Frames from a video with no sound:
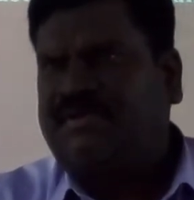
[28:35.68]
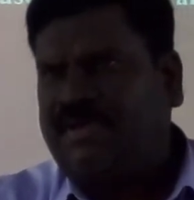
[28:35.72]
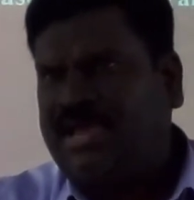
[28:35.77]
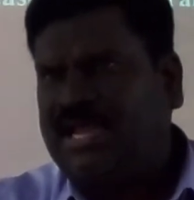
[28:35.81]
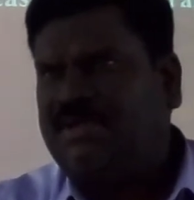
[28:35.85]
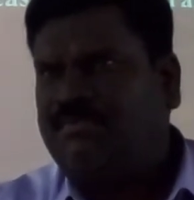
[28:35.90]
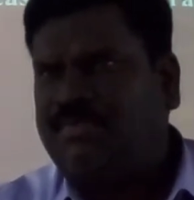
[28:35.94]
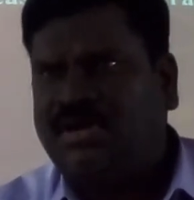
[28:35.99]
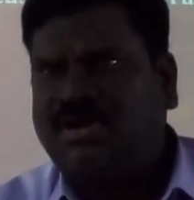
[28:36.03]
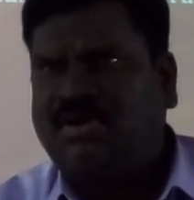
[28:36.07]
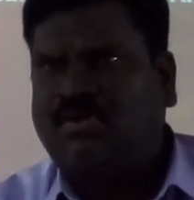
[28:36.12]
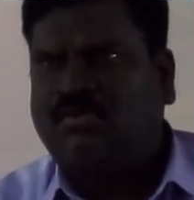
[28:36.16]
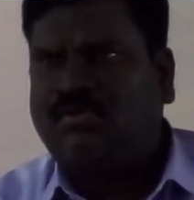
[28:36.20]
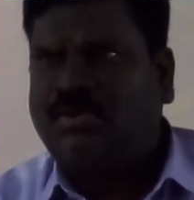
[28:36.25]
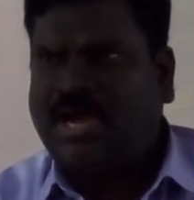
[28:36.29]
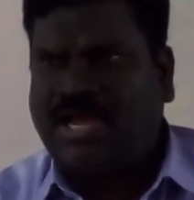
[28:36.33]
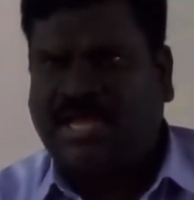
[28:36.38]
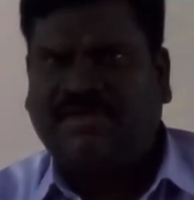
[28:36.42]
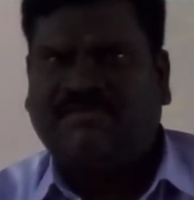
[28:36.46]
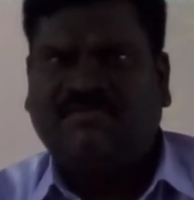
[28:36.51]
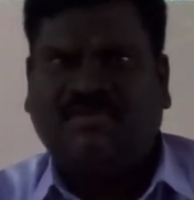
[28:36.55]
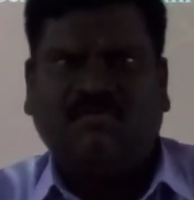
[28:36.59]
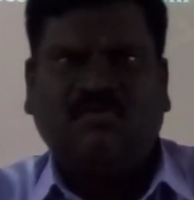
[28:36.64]
available now.
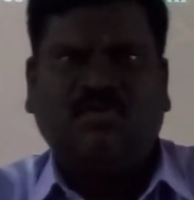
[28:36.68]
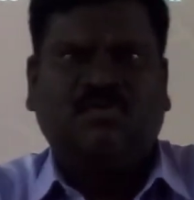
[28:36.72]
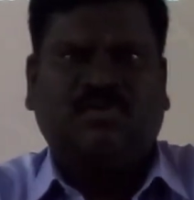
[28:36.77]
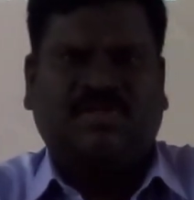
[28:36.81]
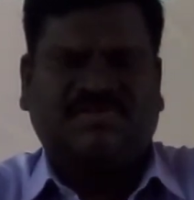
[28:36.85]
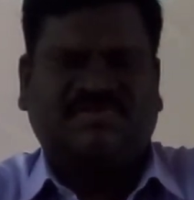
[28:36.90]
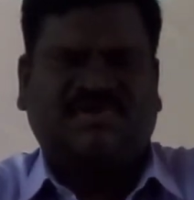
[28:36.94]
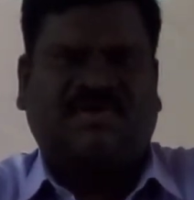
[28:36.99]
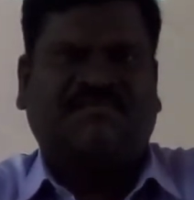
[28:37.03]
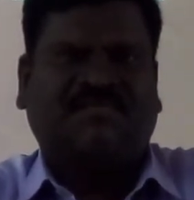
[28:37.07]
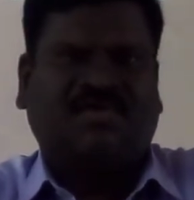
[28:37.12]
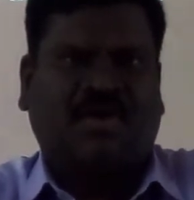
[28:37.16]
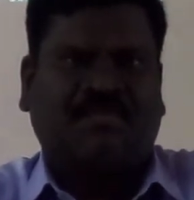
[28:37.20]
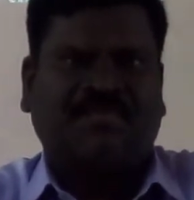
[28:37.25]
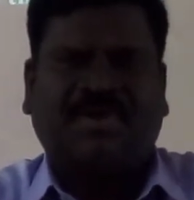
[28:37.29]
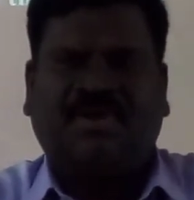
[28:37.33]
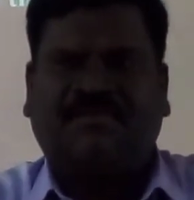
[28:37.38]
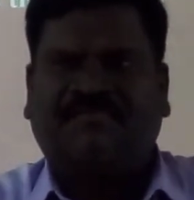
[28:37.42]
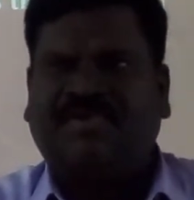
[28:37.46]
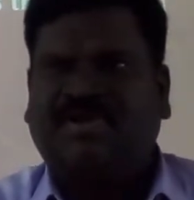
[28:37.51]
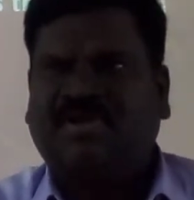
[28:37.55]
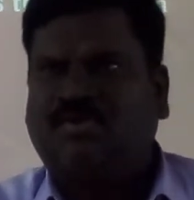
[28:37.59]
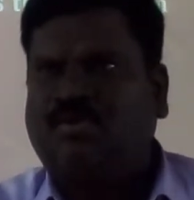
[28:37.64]
I will give you the soft copy
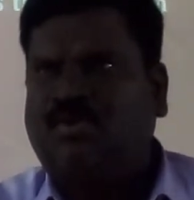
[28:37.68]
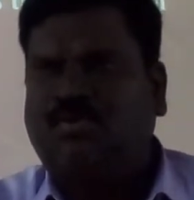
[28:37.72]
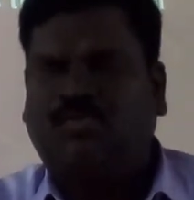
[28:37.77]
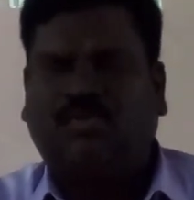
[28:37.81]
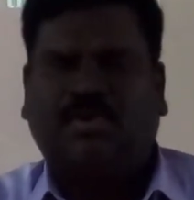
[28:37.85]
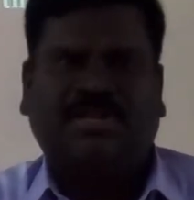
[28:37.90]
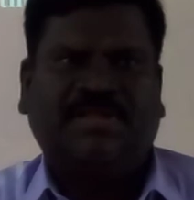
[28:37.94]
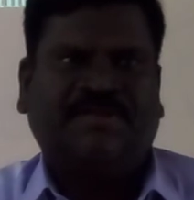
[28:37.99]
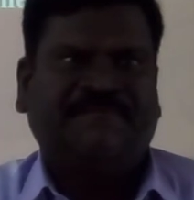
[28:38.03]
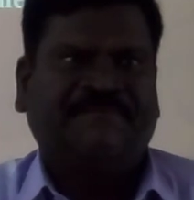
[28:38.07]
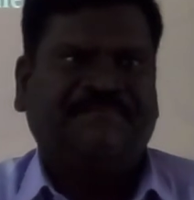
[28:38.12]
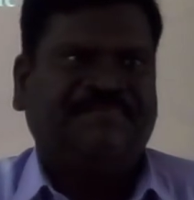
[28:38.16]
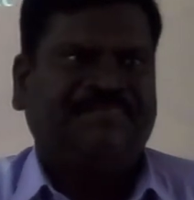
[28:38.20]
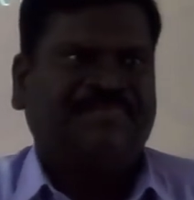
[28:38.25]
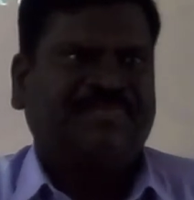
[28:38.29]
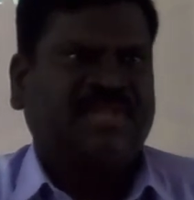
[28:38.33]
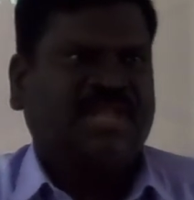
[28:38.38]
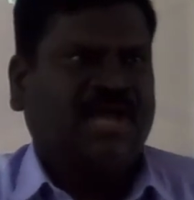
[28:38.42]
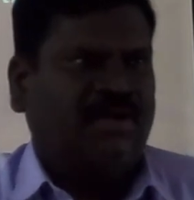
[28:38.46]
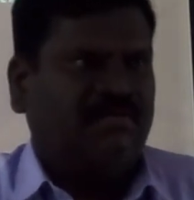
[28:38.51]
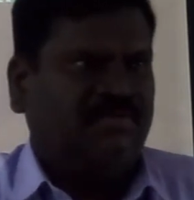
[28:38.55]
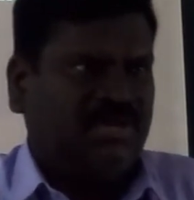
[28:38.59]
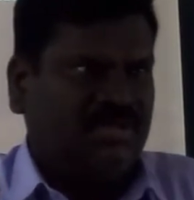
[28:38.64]
of it, don't worry.
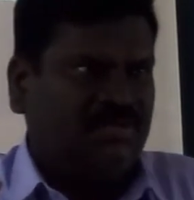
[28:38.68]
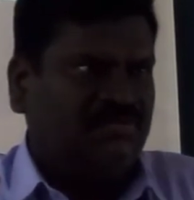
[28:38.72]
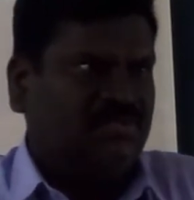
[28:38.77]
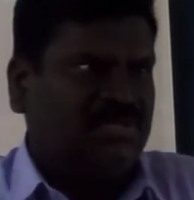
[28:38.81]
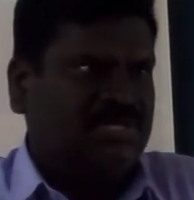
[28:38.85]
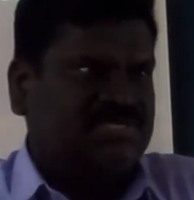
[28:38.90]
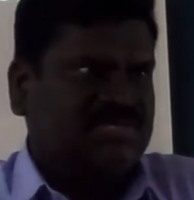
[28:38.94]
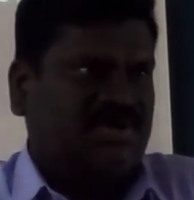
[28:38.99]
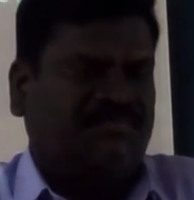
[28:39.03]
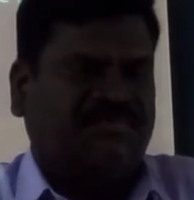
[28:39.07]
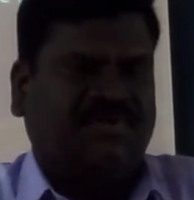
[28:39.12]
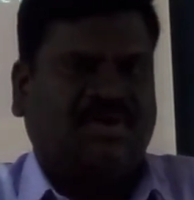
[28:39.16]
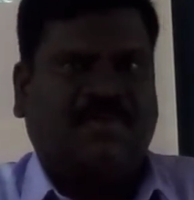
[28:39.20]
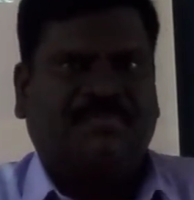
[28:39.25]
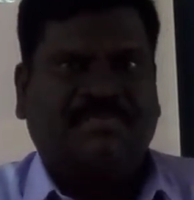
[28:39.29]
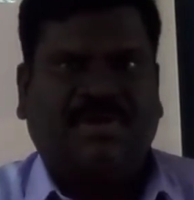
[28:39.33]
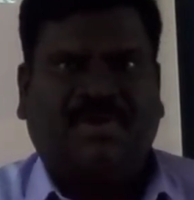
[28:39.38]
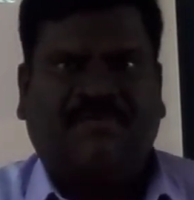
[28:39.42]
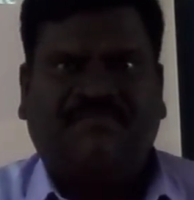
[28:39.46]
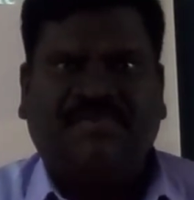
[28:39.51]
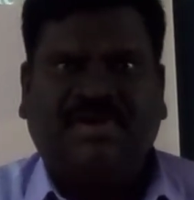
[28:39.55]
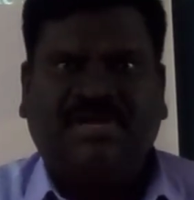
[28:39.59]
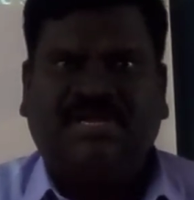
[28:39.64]
I will give you the soft copy
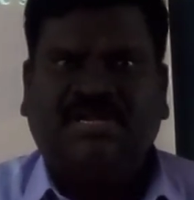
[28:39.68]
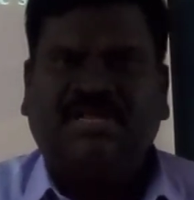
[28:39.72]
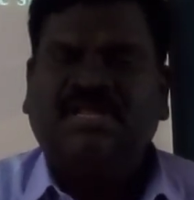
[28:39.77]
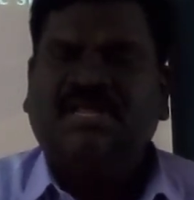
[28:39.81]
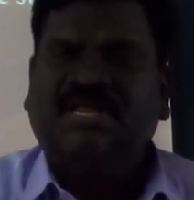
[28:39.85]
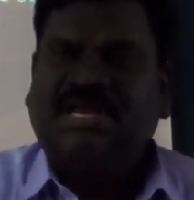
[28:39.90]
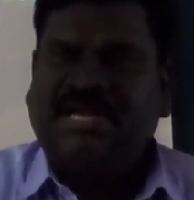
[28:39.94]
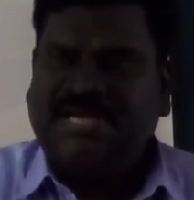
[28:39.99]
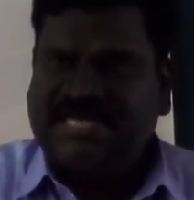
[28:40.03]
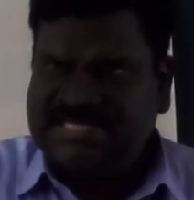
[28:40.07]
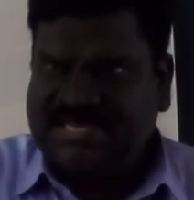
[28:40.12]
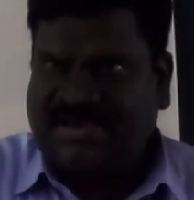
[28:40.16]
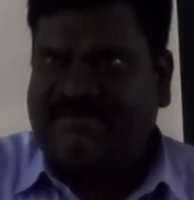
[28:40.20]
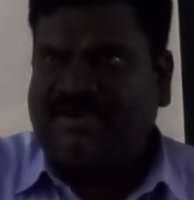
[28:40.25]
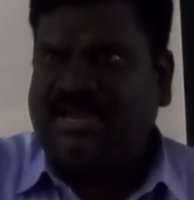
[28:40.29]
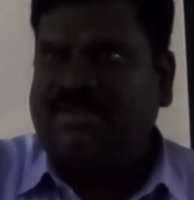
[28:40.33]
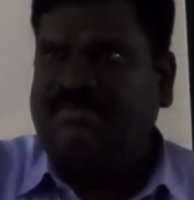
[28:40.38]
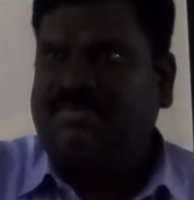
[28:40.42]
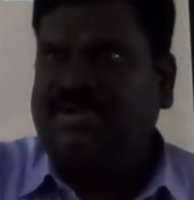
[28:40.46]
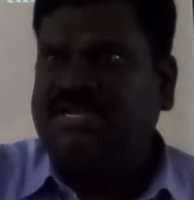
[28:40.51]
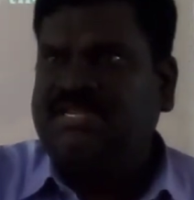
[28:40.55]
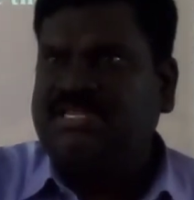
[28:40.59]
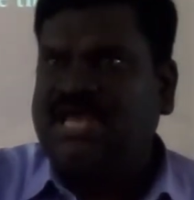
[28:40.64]
of it. It is
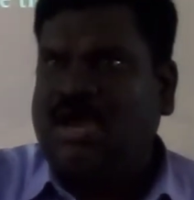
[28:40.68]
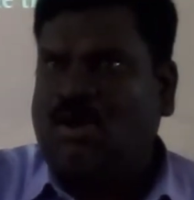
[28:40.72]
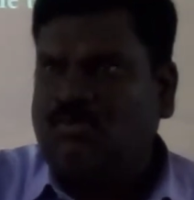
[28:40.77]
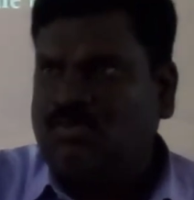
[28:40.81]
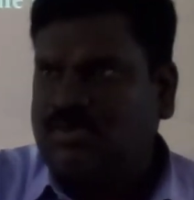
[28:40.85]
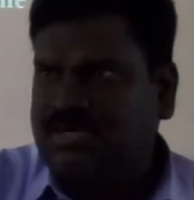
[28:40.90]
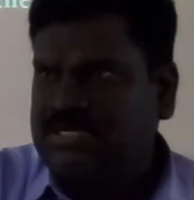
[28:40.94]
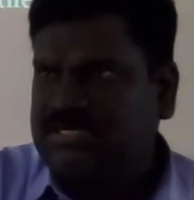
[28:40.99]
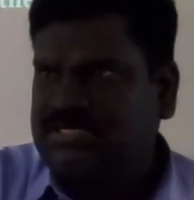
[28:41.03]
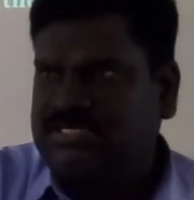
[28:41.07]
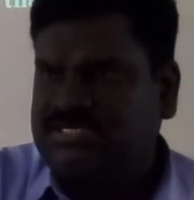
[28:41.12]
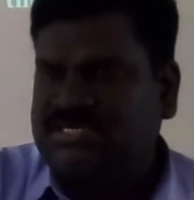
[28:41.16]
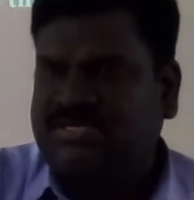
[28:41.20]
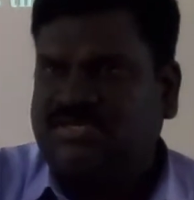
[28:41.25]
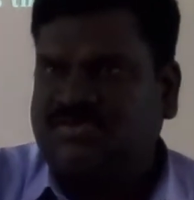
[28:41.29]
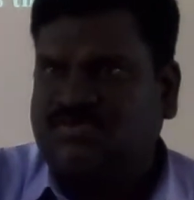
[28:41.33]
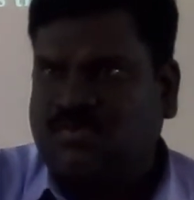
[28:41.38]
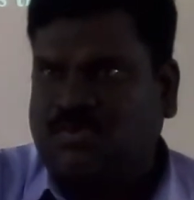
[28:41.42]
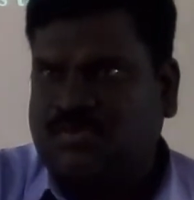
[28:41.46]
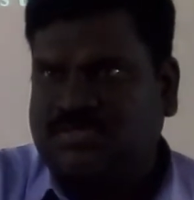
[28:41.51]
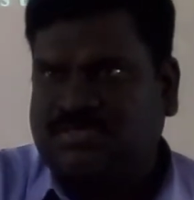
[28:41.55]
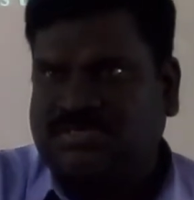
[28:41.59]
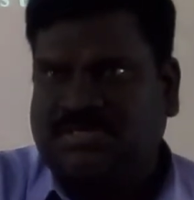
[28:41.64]
available in the outreach
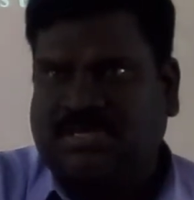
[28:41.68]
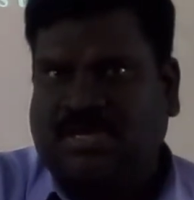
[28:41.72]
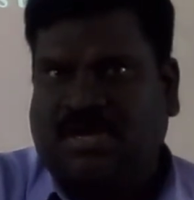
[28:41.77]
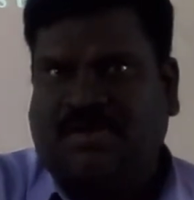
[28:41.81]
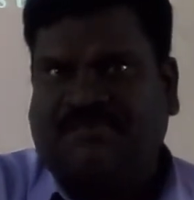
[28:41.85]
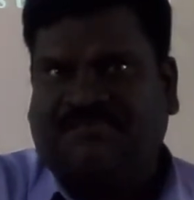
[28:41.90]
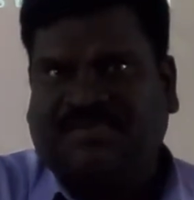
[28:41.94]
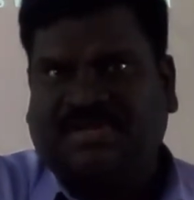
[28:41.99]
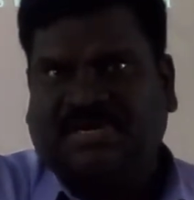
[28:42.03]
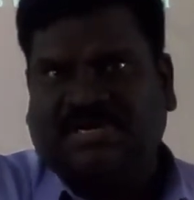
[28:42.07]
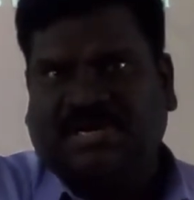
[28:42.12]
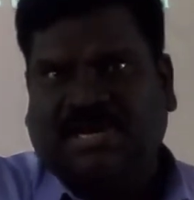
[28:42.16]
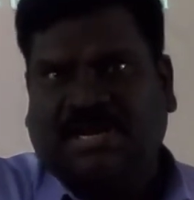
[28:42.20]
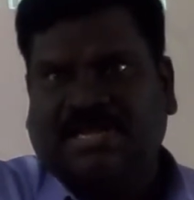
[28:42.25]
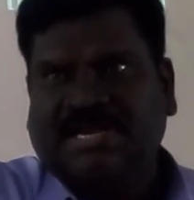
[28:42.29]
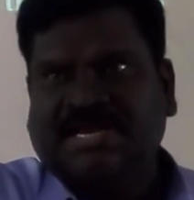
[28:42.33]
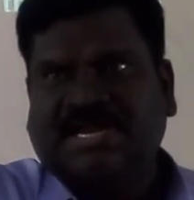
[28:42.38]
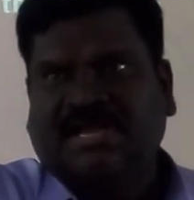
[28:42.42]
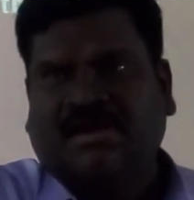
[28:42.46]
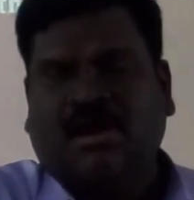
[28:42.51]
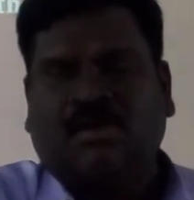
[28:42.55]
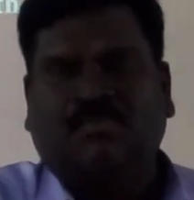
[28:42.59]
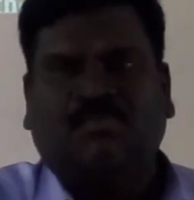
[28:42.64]
source of that
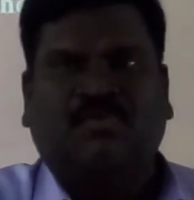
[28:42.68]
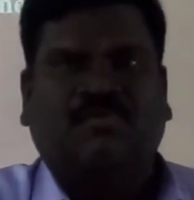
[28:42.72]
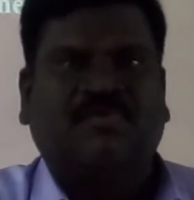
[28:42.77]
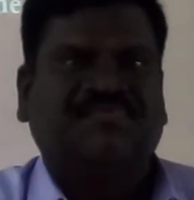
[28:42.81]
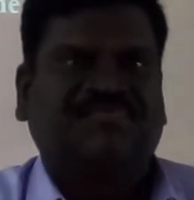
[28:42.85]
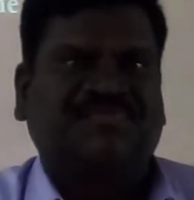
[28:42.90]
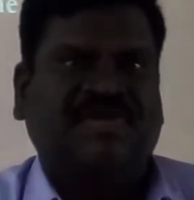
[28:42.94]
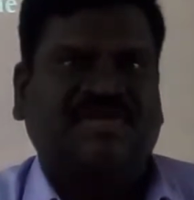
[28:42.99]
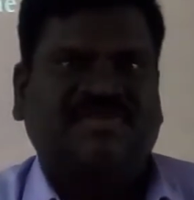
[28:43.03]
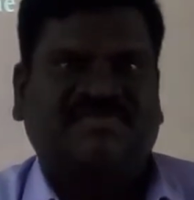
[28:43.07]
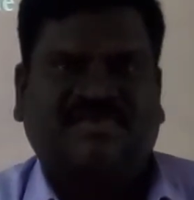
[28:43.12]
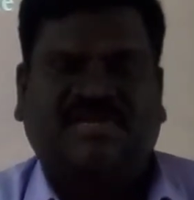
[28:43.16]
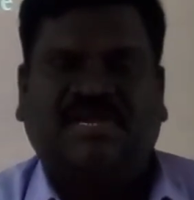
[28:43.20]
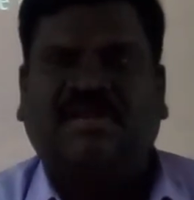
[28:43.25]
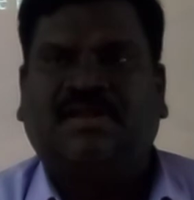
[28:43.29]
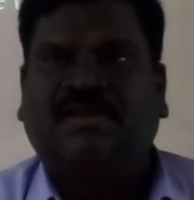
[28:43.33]
IIT Kanpur website.